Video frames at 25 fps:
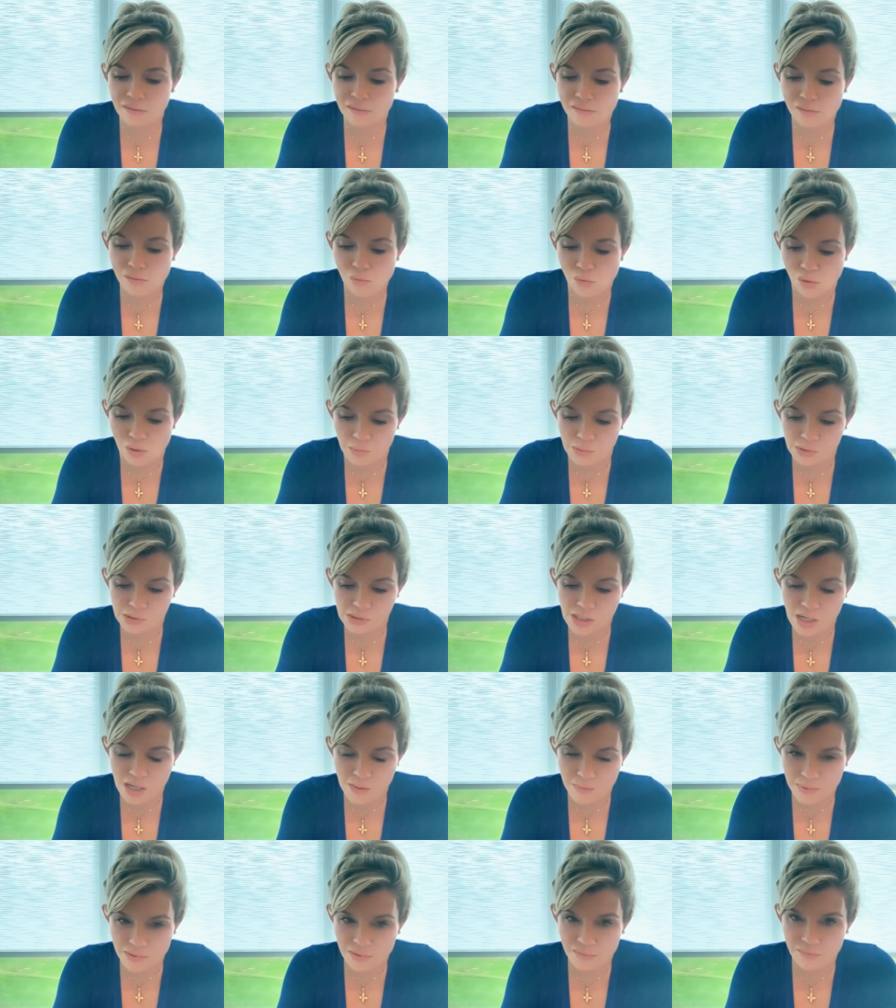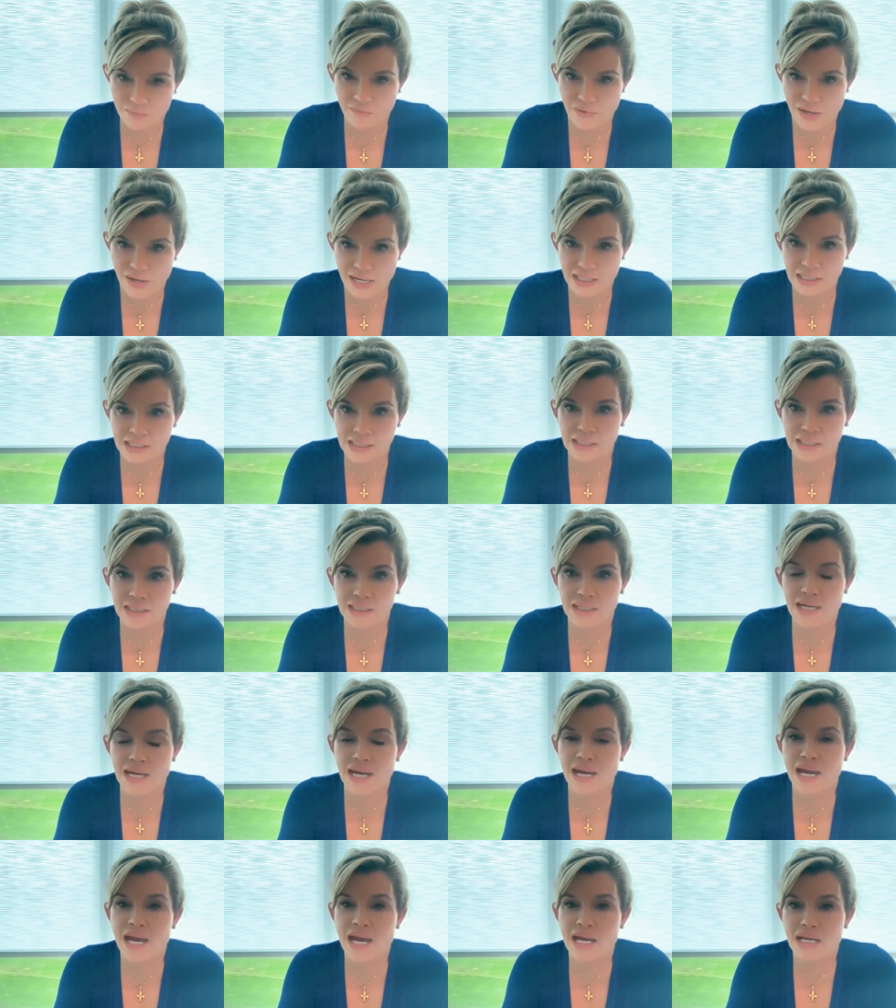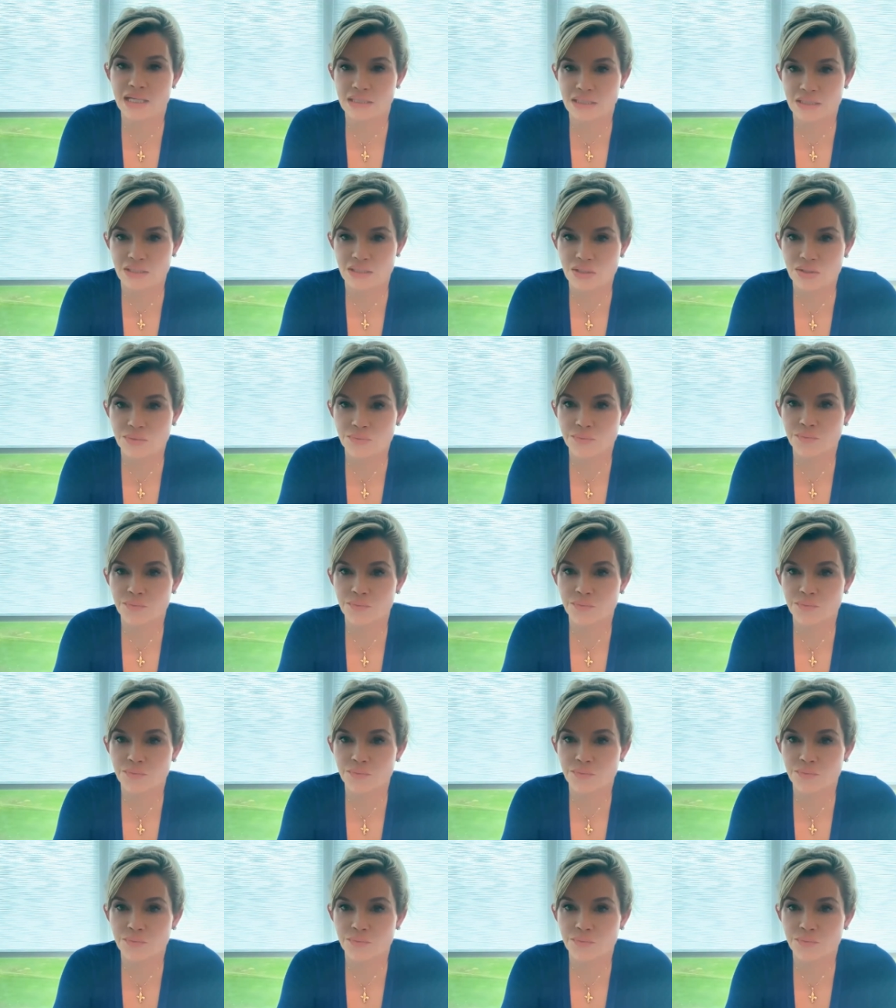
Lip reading: normal couple fighting and